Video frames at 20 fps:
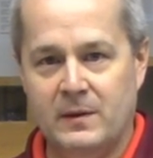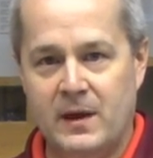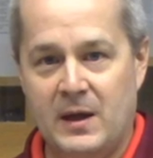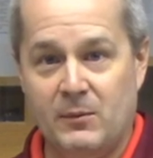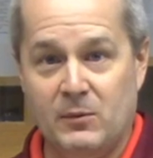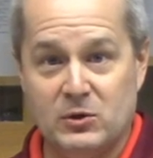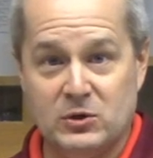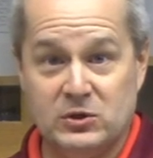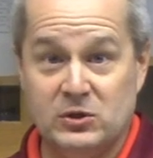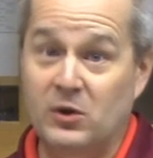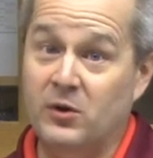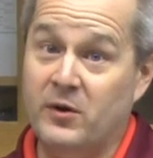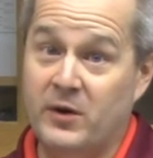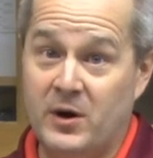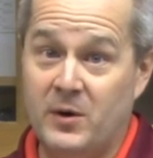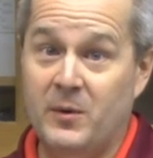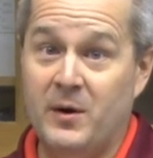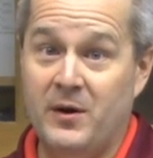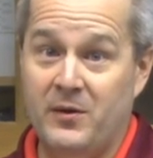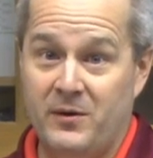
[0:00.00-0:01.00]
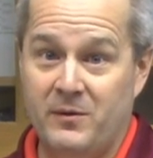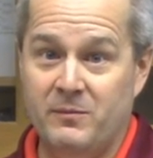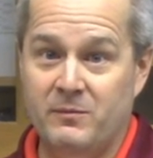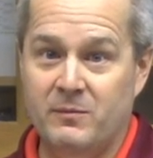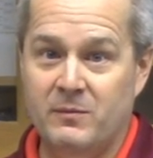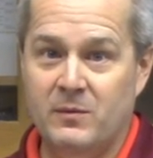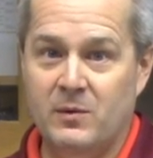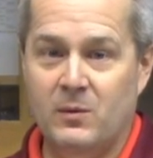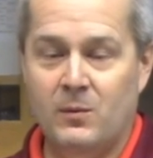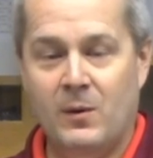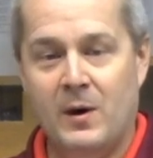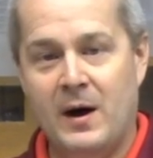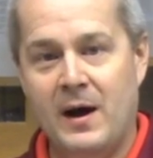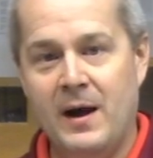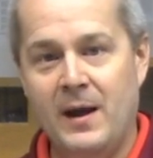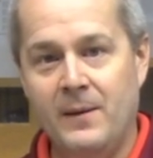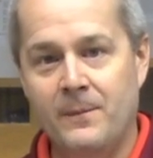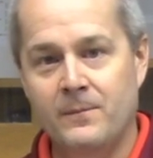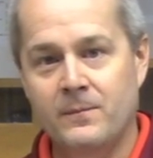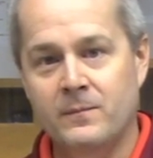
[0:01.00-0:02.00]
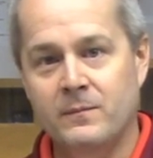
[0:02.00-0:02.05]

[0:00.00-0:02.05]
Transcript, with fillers: and we're still going to wear them. Why?